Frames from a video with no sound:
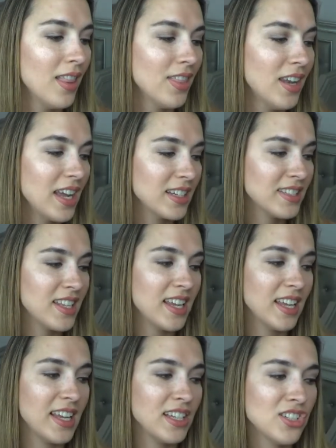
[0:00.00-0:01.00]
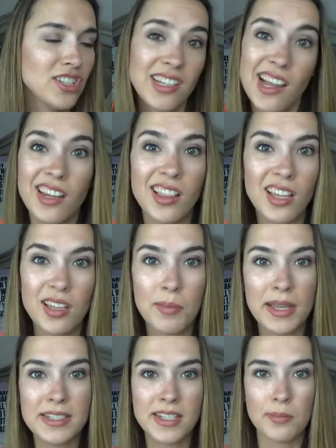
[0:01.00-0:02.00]
The next thing is just kind of like a
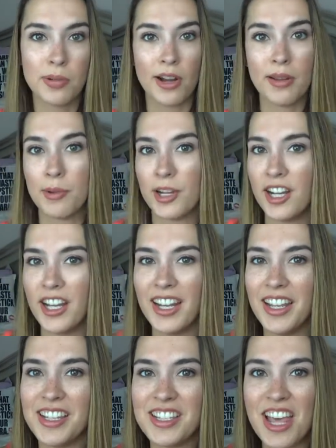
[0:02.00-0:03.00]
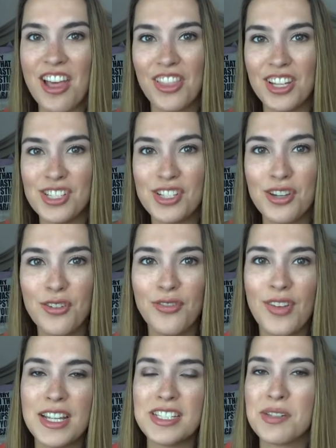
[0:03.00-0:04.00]
basic primer. It is the Too
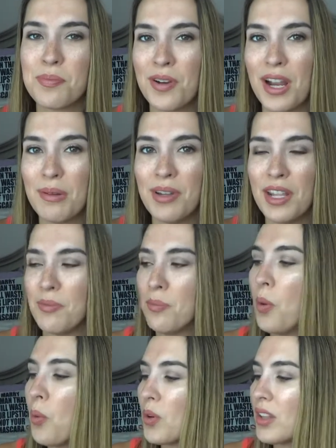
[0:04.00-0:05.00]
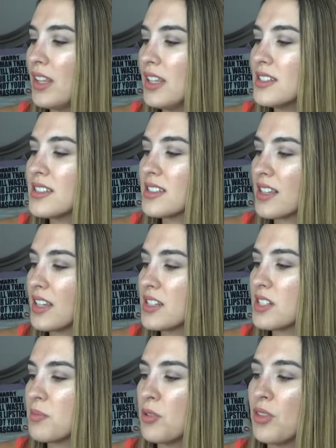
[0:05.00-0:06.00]
Faced Primed and Poreless Skin
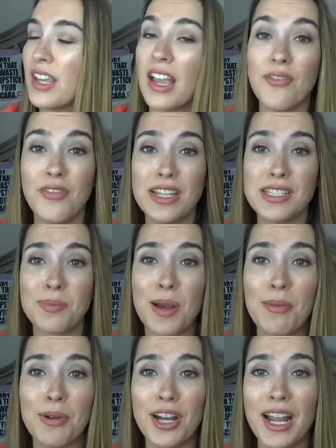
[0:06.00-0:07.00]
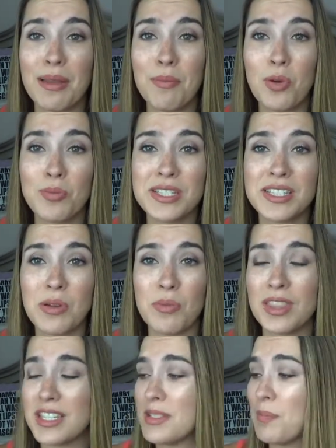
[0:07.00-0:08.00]
Smoothing Face Primer. I am almost done
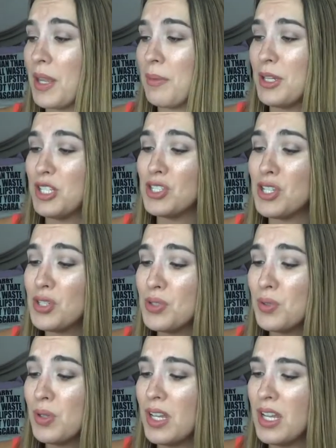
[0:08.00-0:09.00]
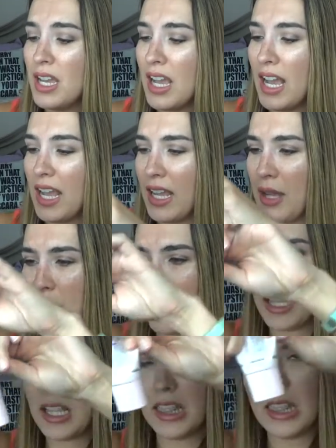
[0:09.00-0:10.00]
with this baby too. I am
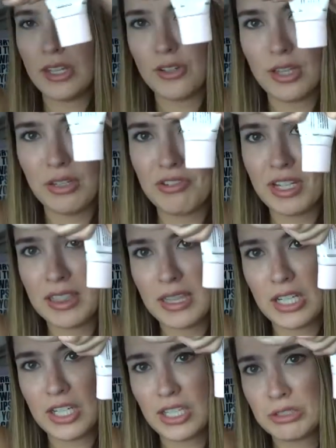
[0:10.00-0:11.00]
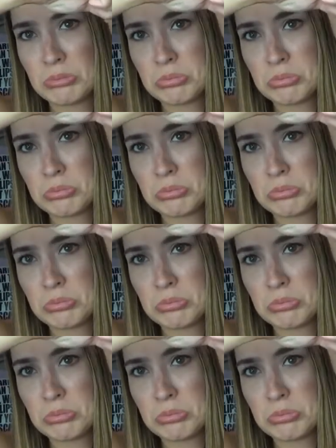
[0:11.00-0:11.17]
like literally right there.